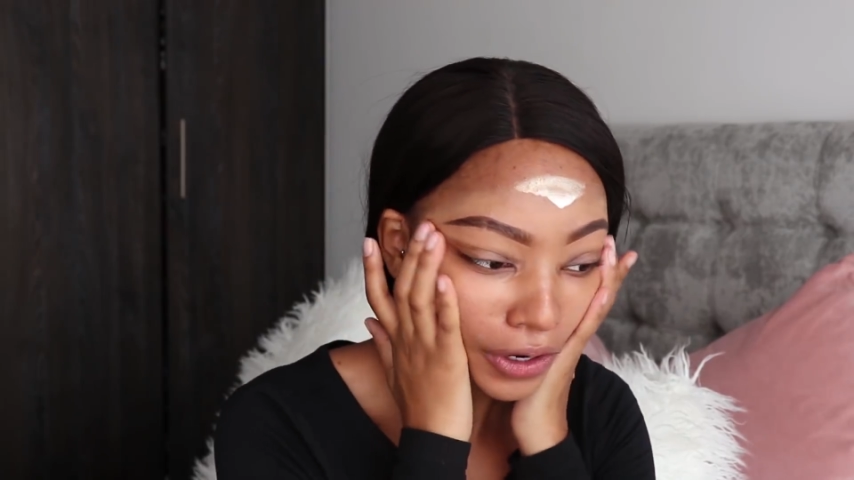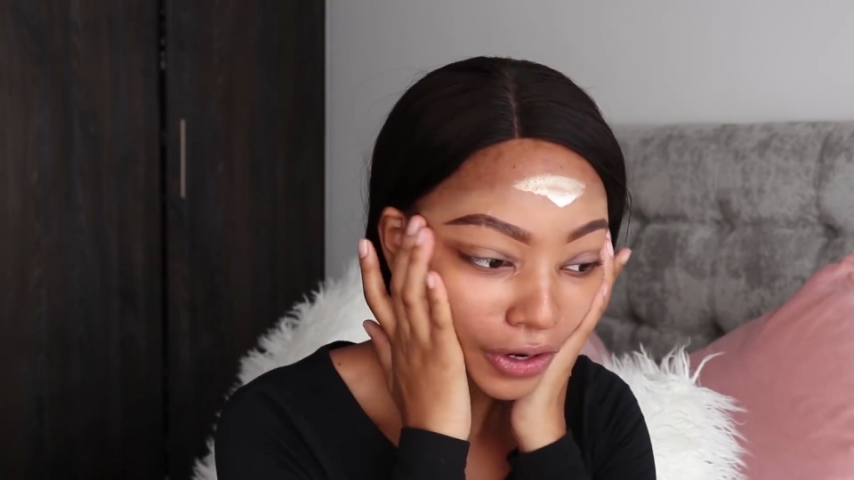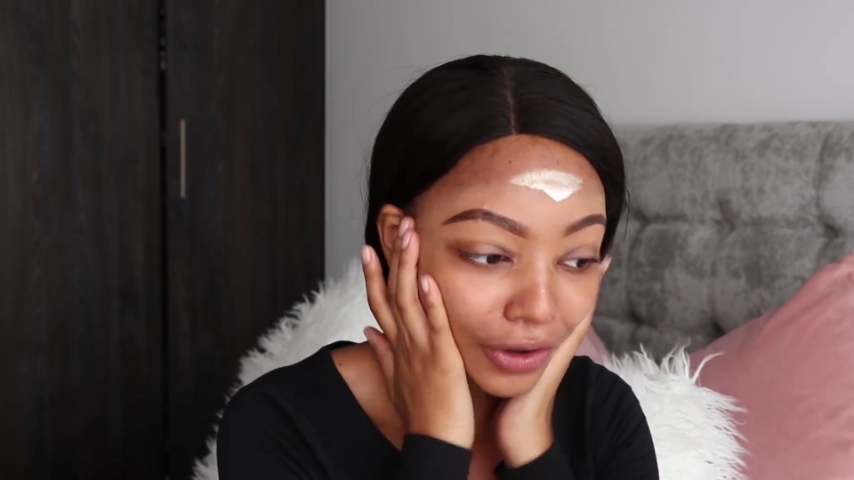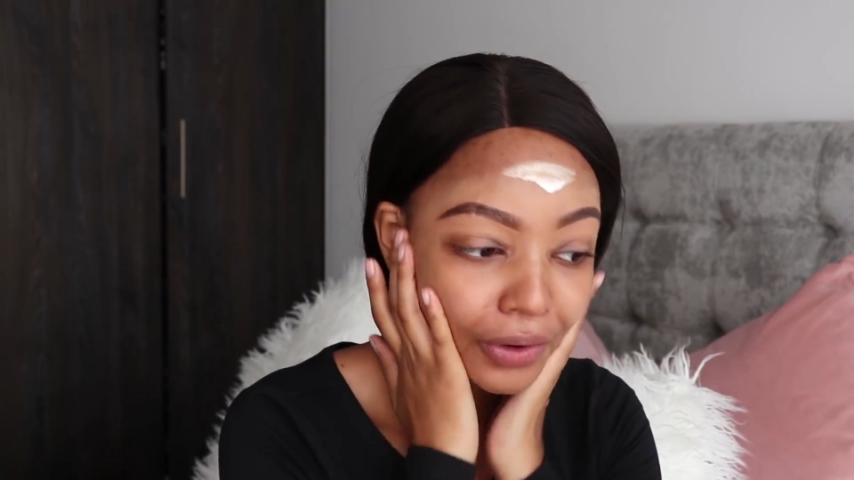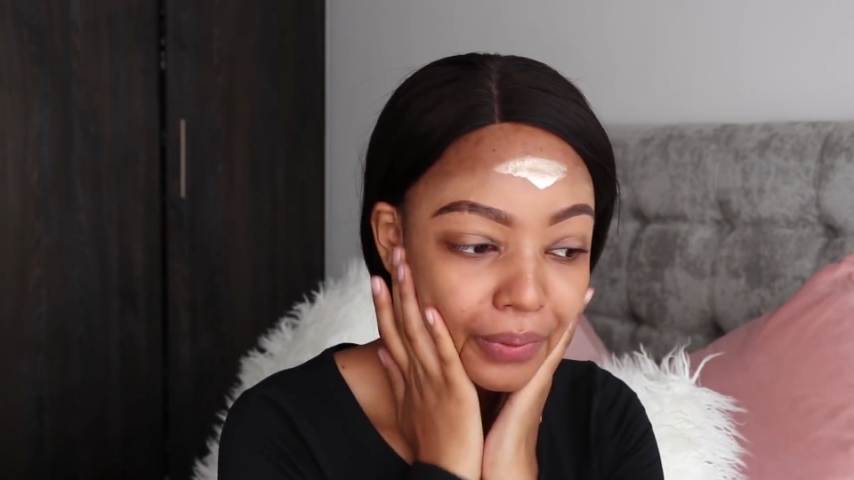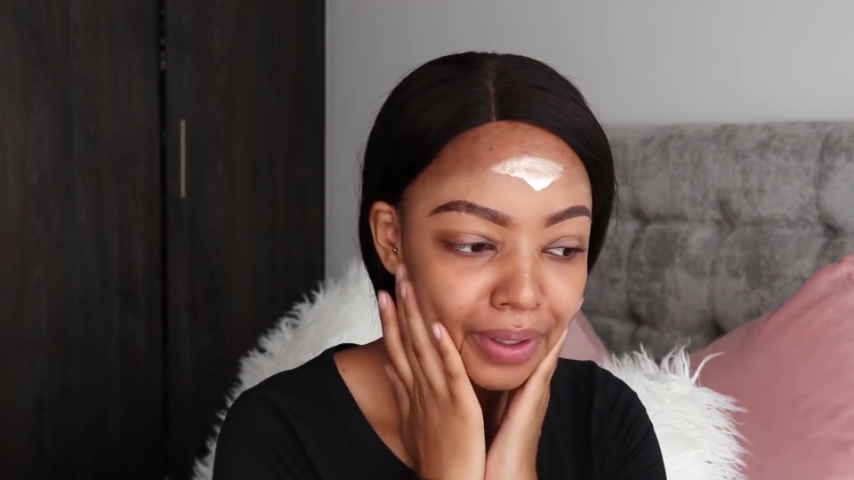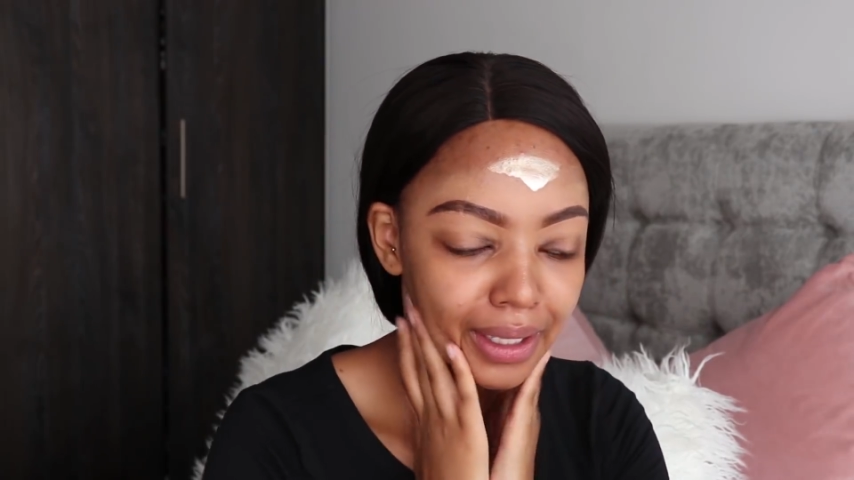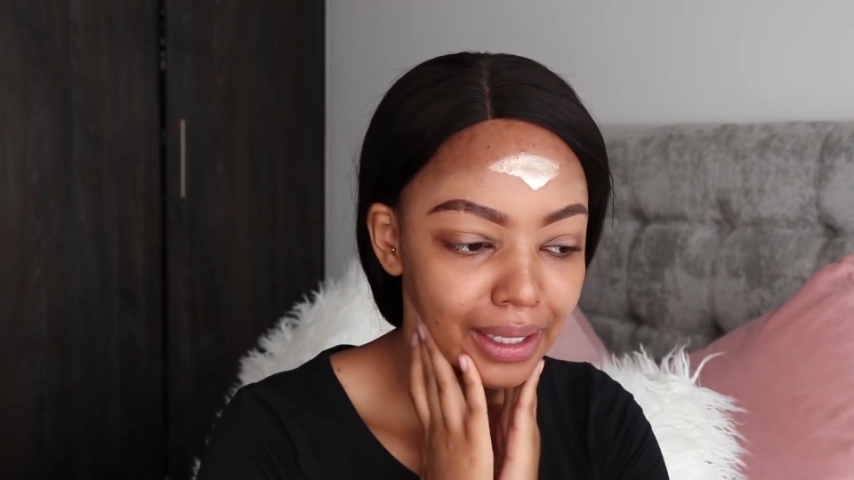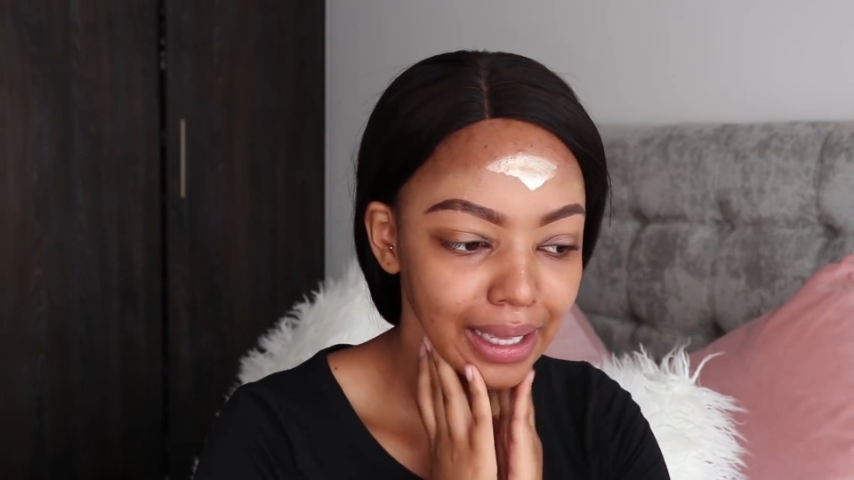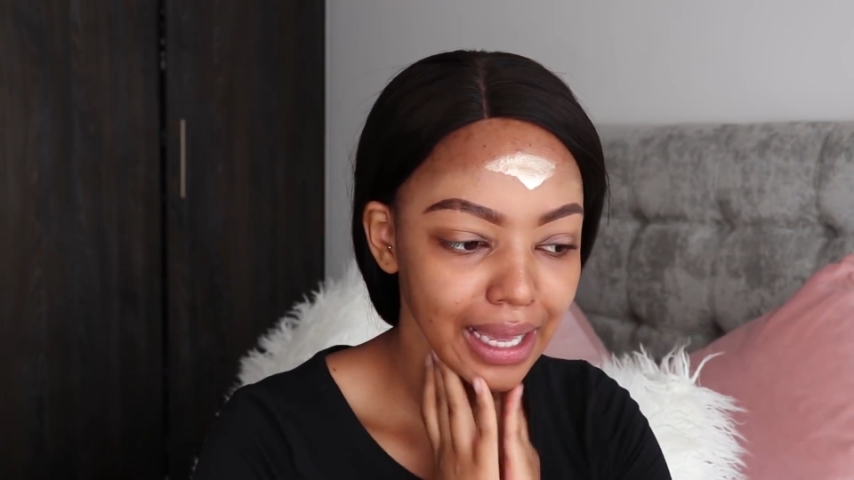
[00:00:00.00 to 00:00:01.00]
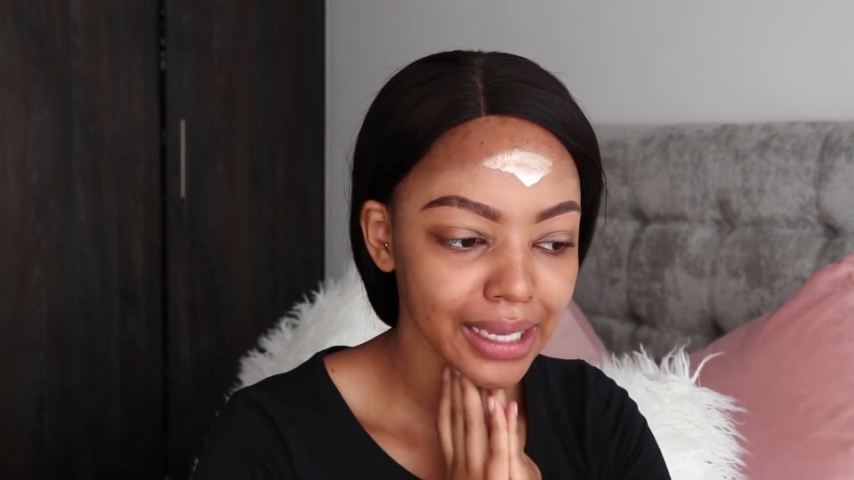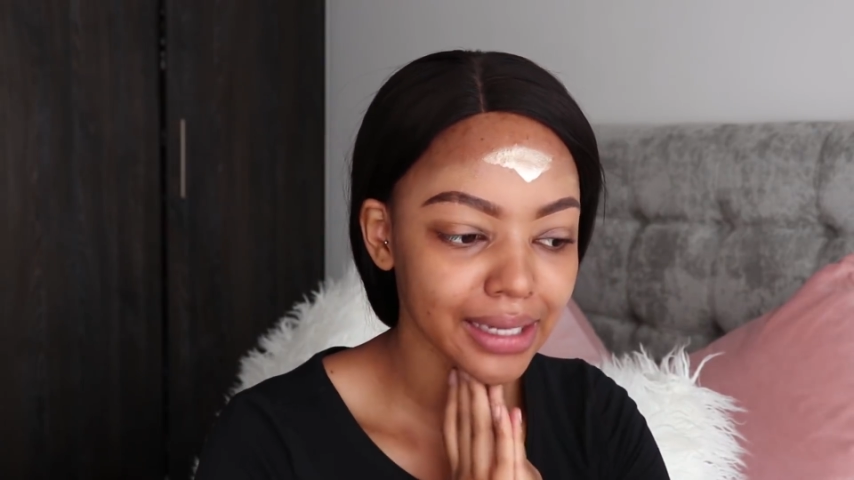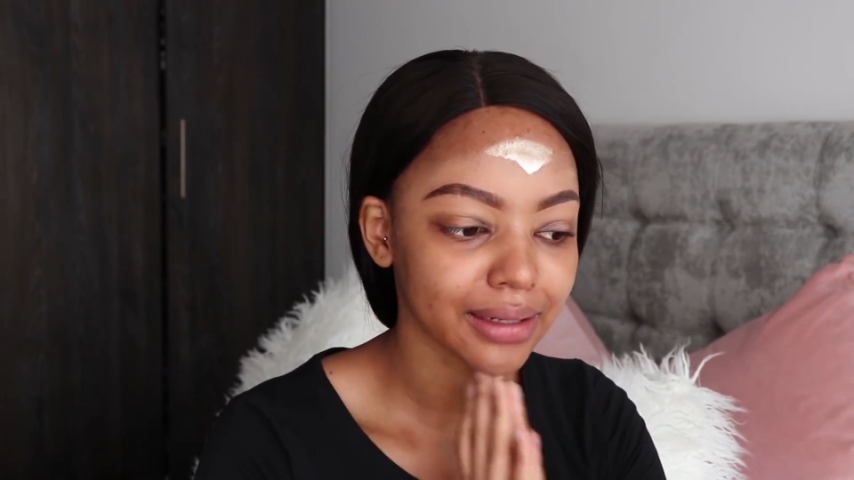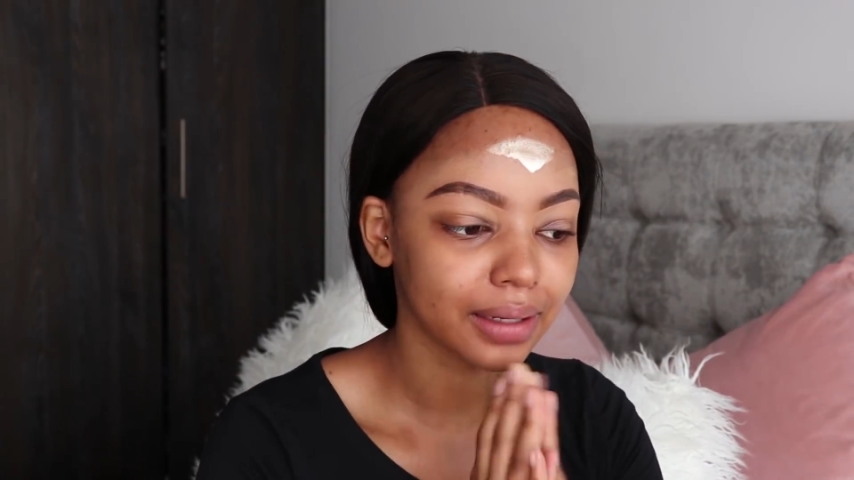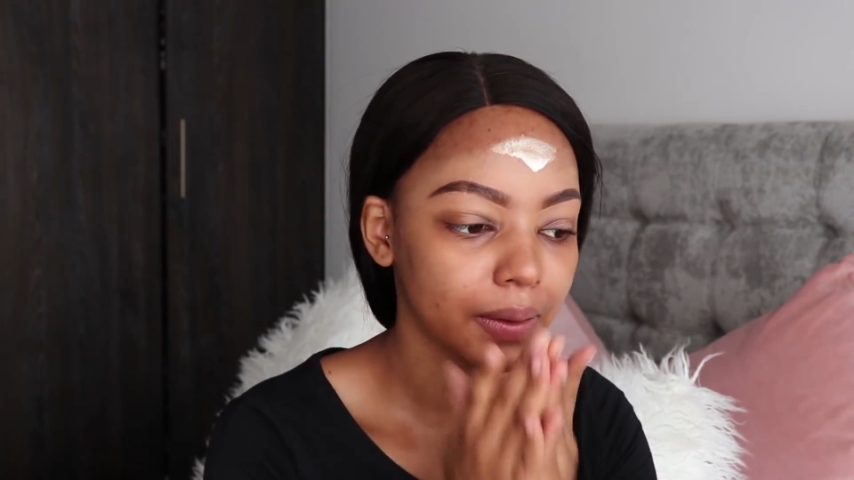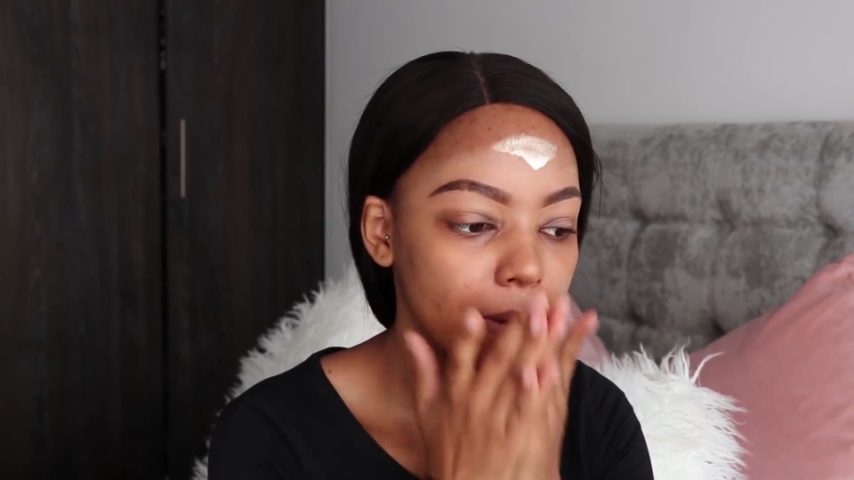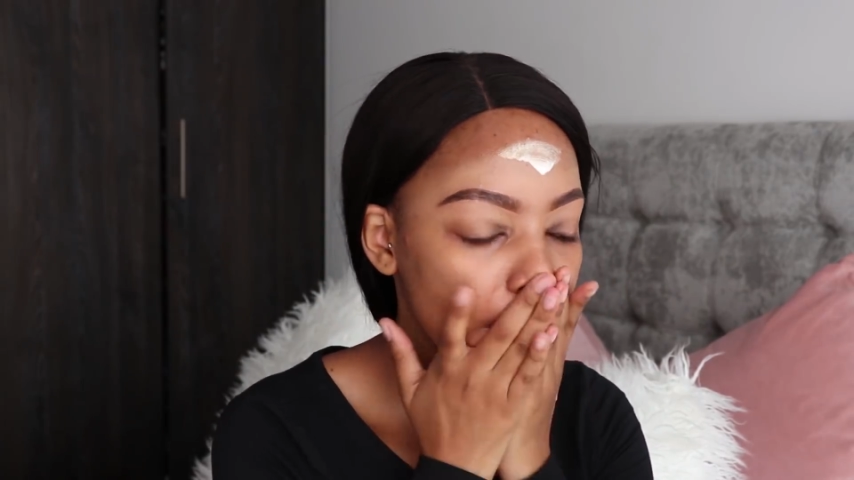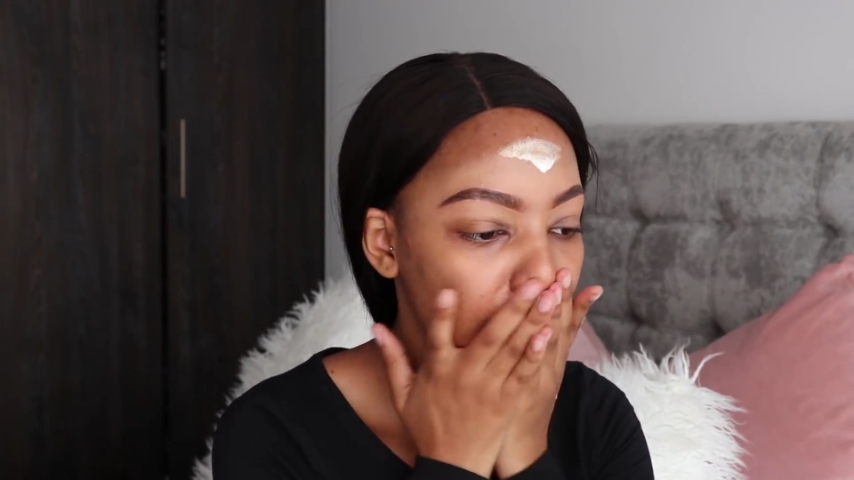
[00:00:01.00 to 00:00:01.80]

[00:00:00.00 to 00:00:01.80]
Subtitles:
glowy, and